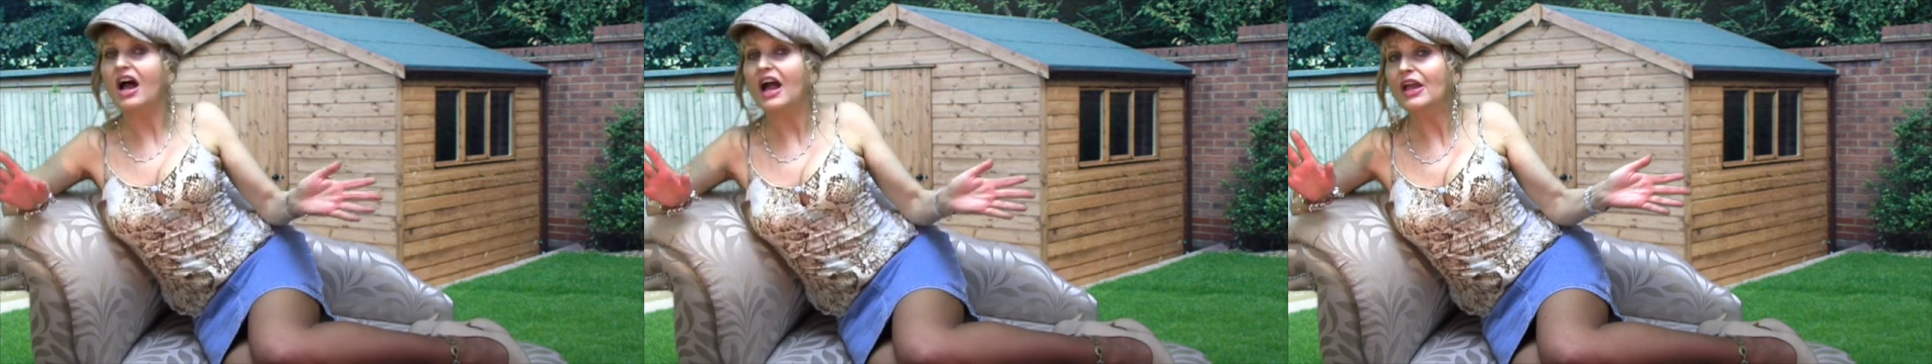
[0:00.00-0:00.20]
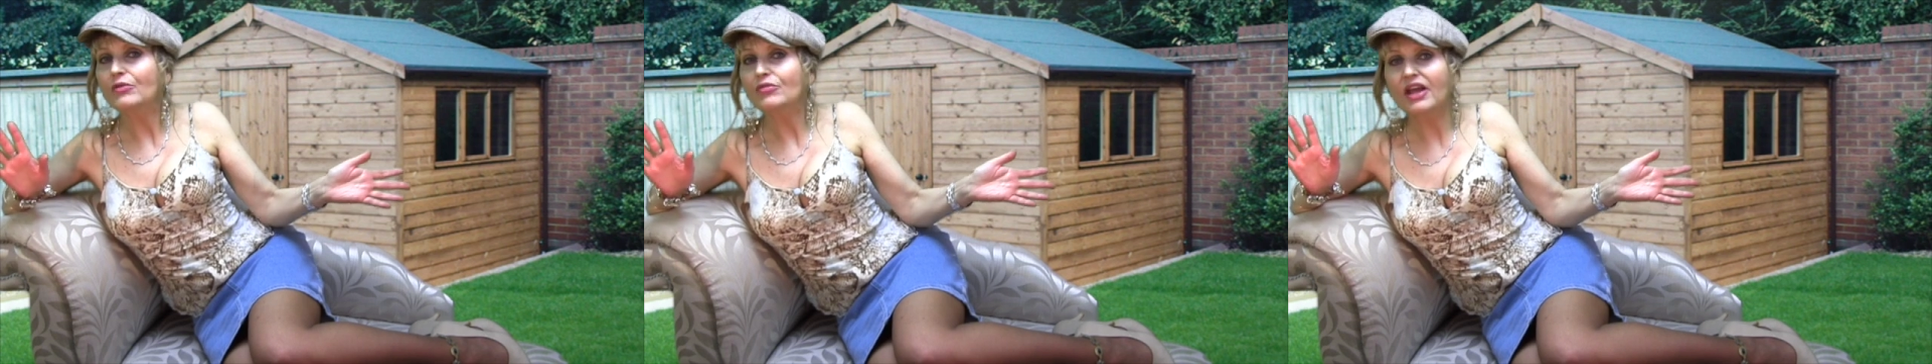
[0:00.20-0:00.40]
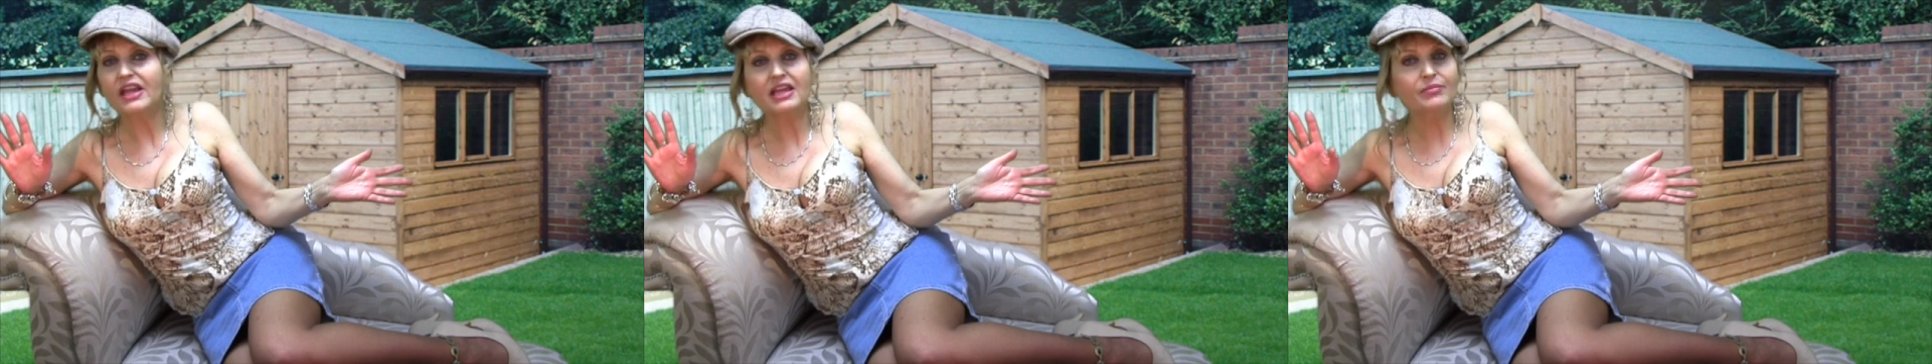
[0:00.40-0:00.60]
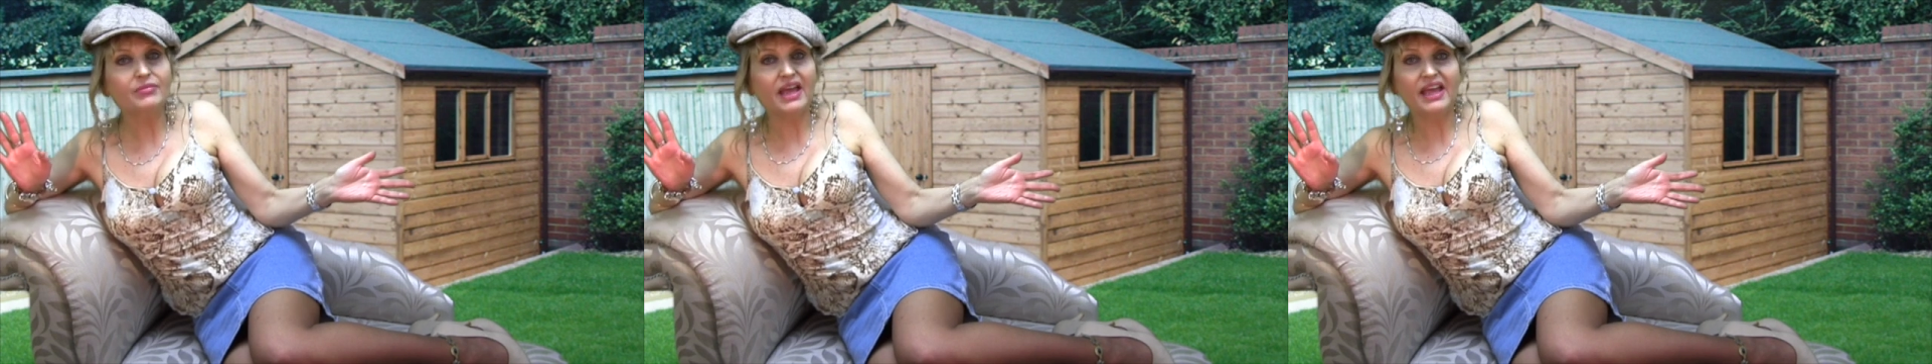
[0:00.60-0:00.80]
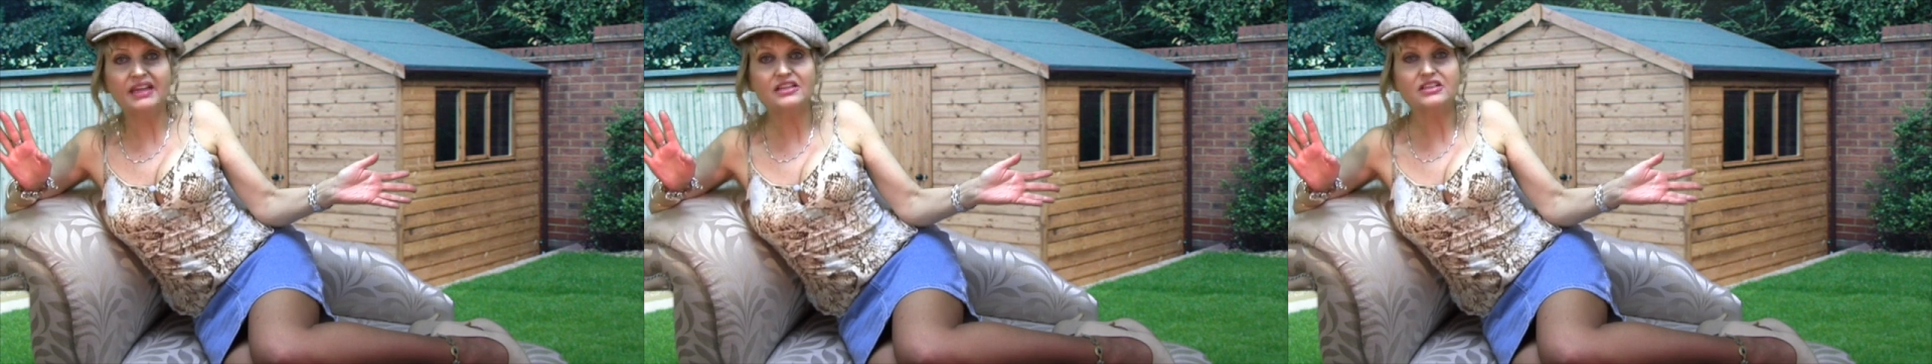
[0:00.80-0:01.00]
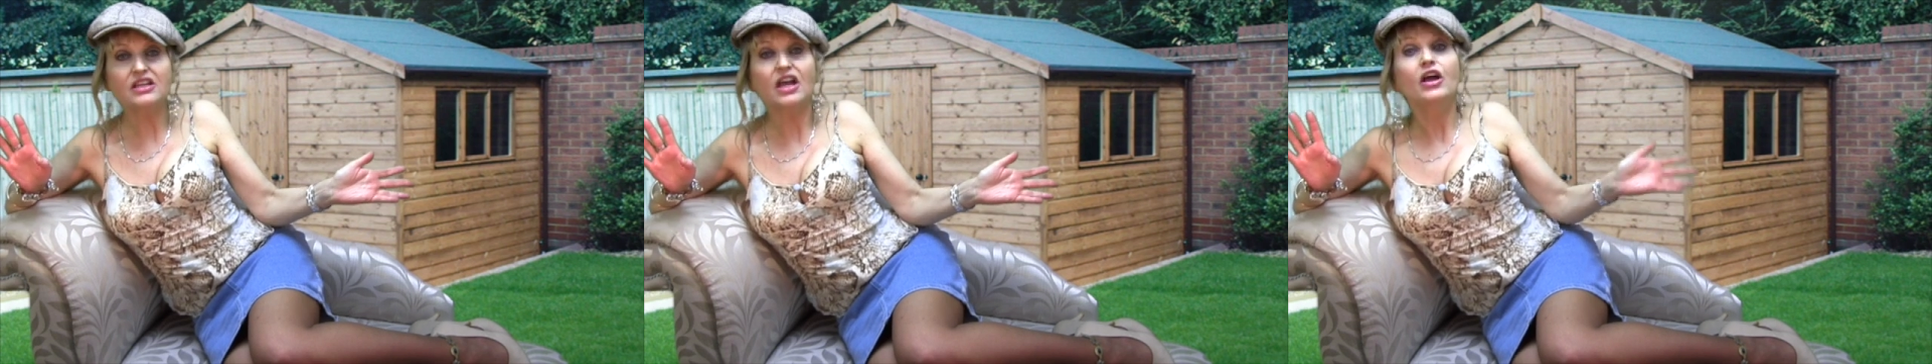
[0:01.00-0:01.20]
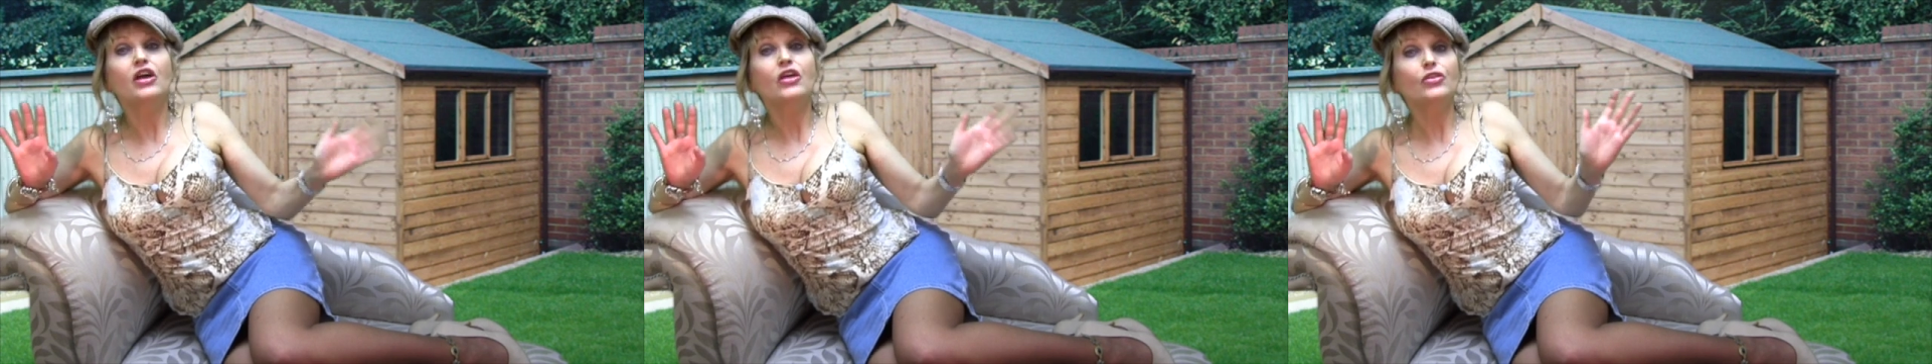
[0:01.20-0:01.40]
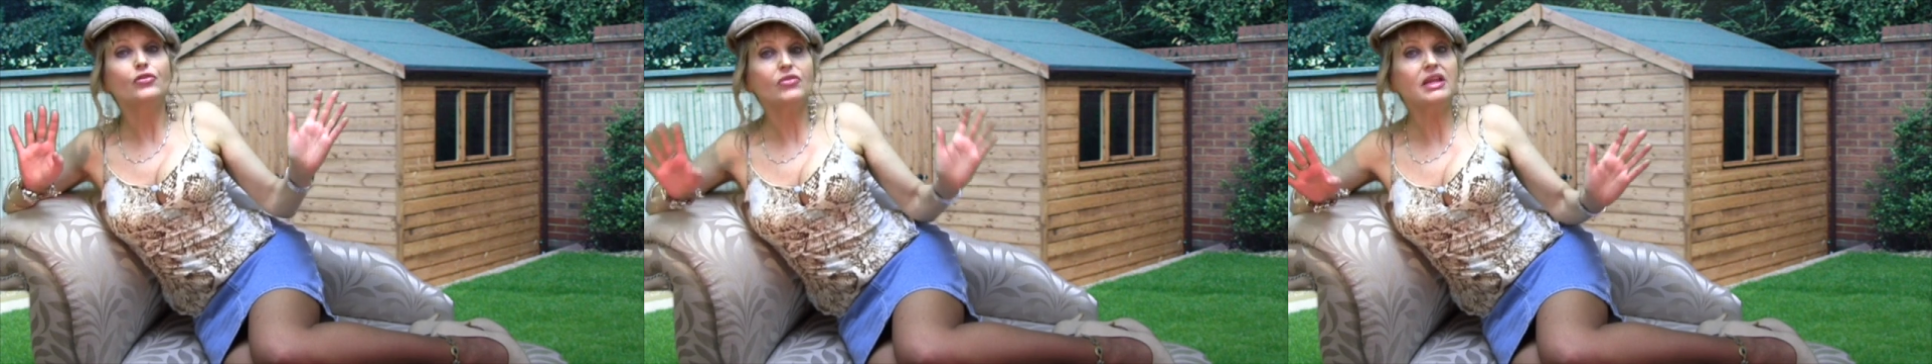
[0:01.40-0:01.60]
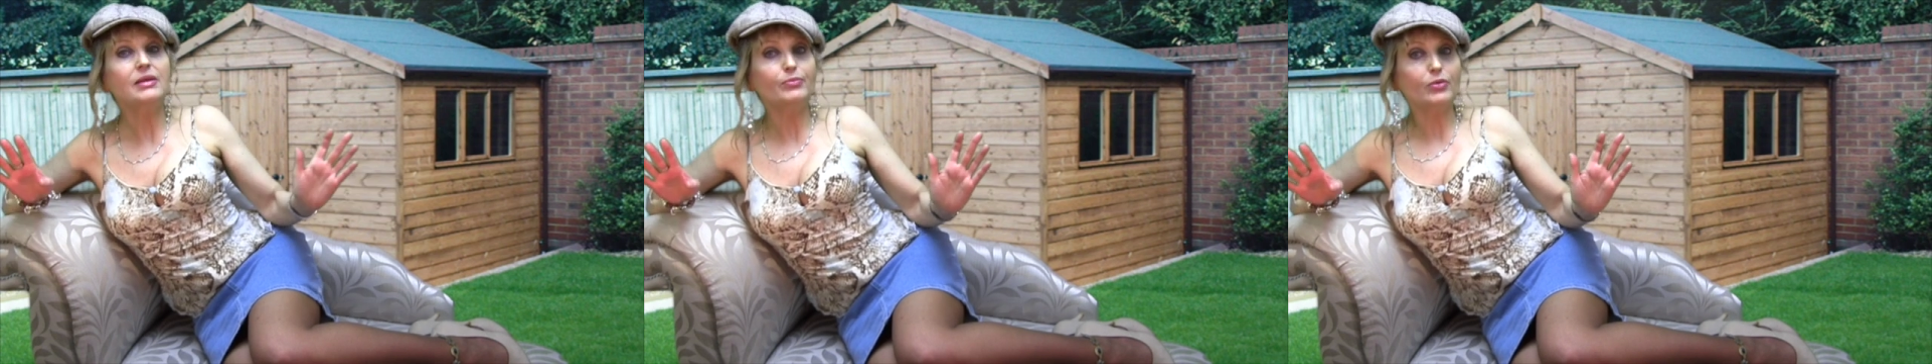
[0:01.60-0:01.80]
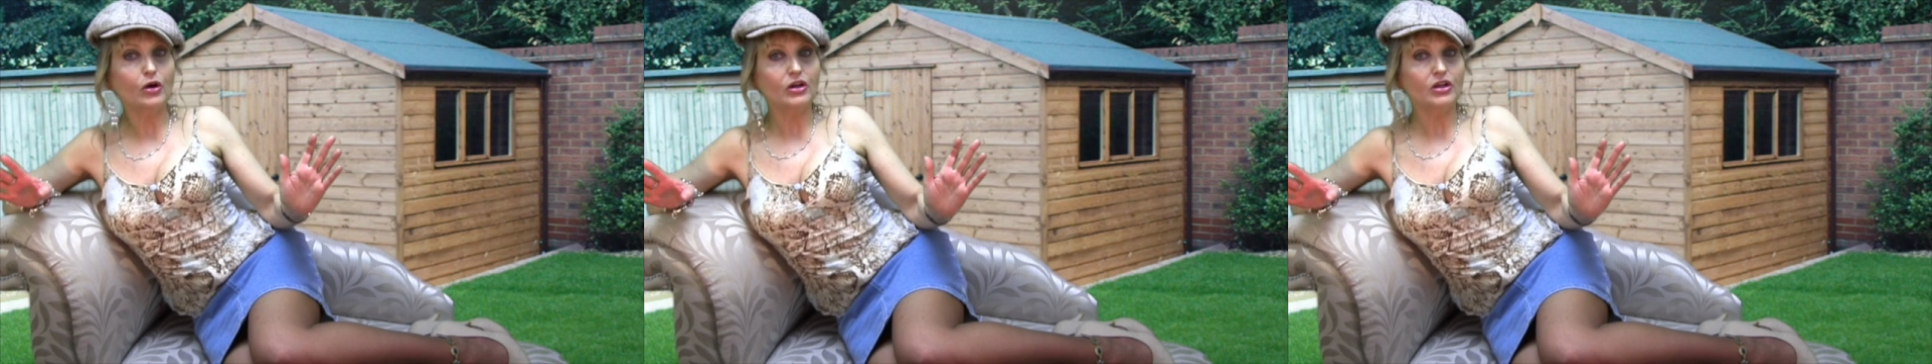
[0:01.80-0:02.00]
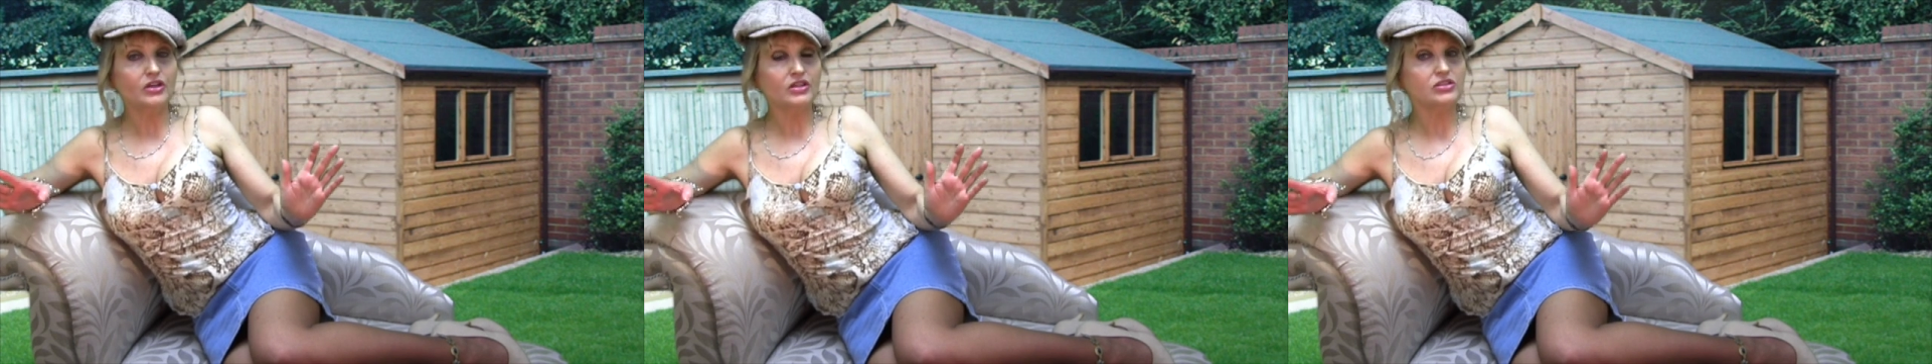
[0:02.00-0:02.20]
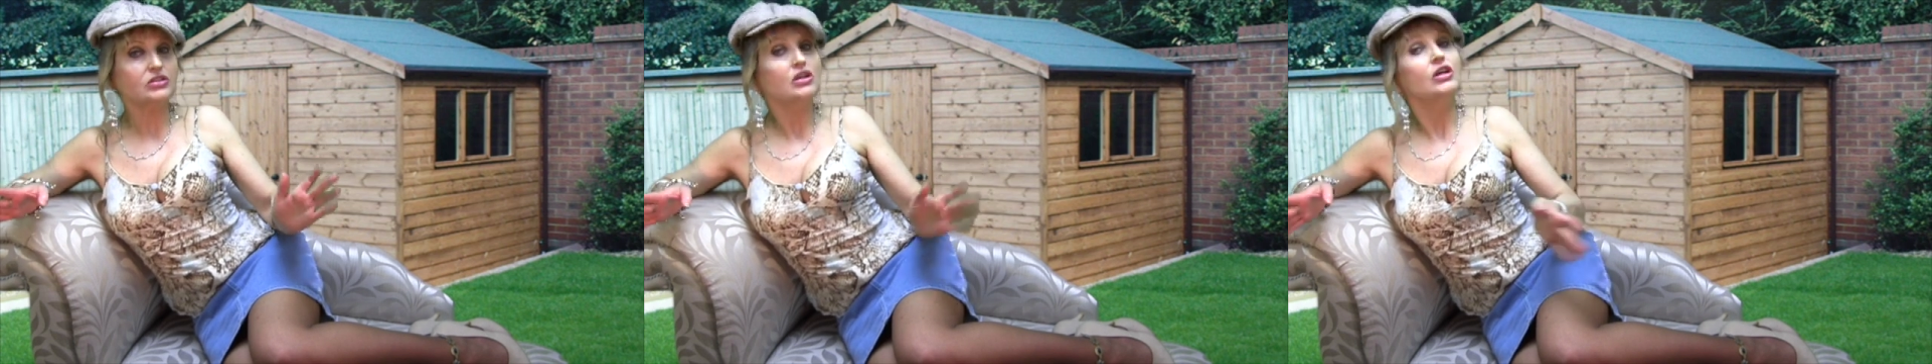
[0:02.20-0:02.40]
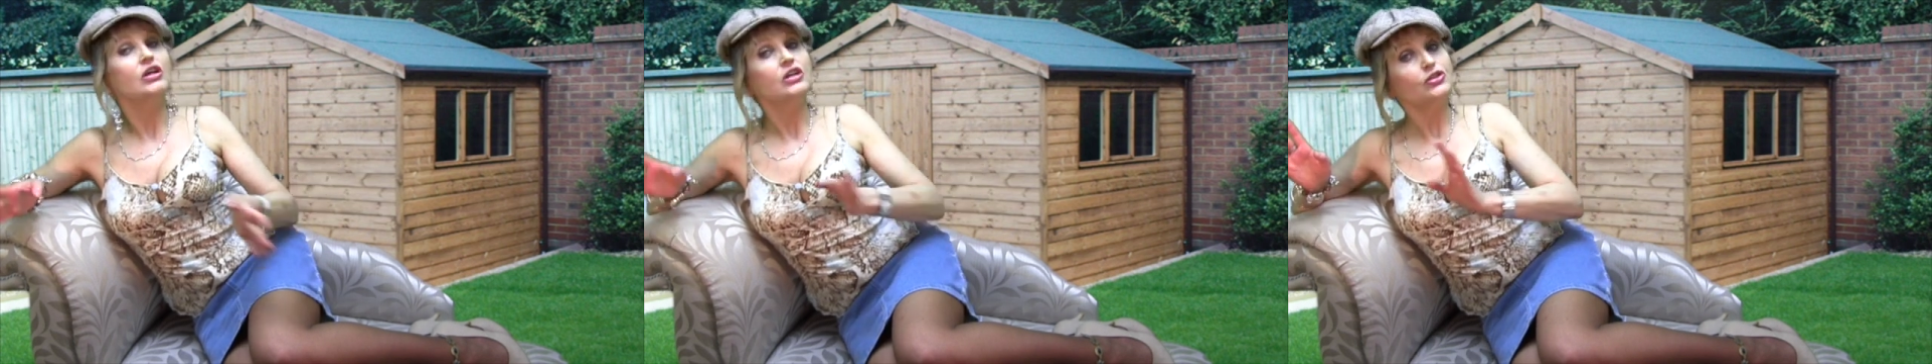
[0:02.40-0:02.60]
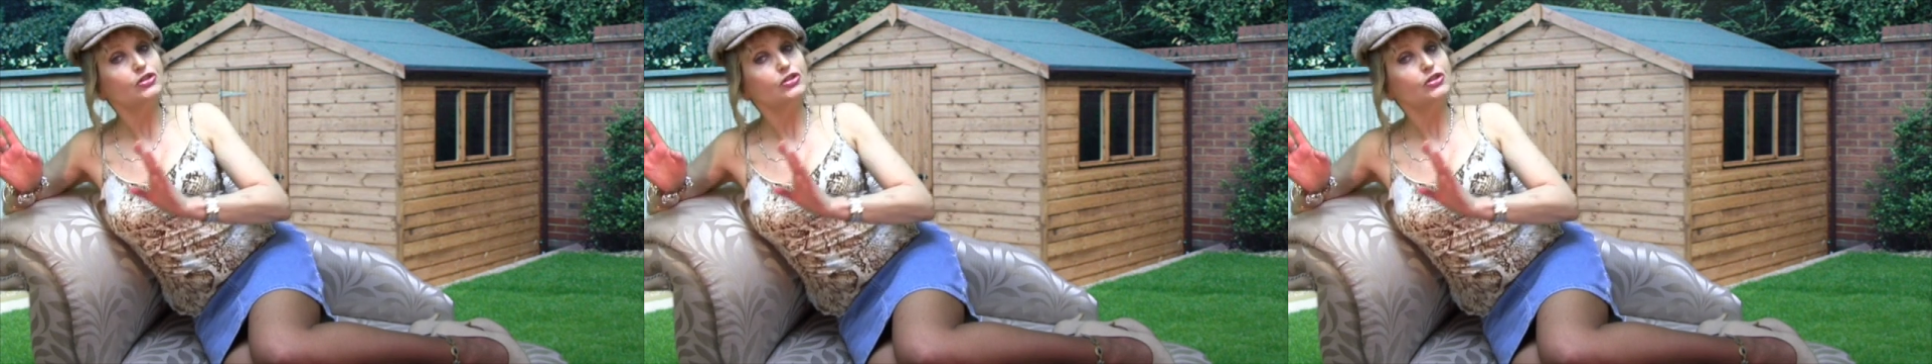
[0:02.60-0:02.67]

I recommend 3 bollocks,